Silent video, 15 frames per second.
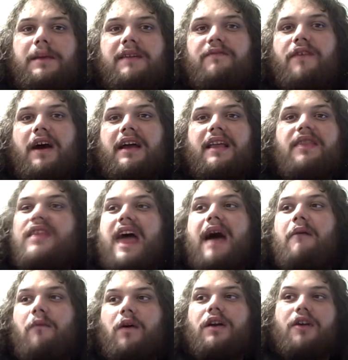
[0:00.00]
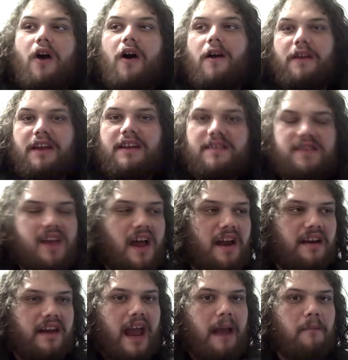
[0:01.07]
me fucking that one, audience.
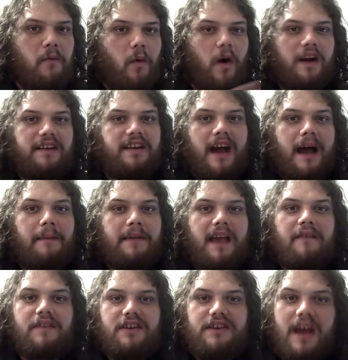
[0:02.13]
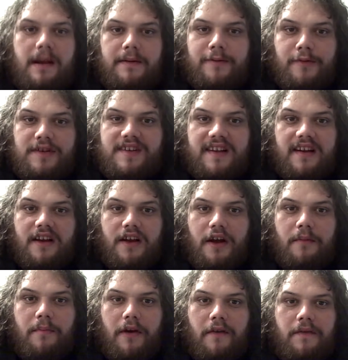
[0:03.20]
Name one time Kevin James was in a
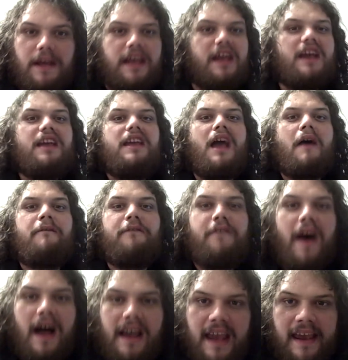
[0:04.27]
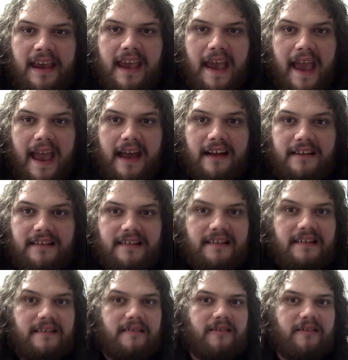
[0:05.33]
good movie. You fucking can't.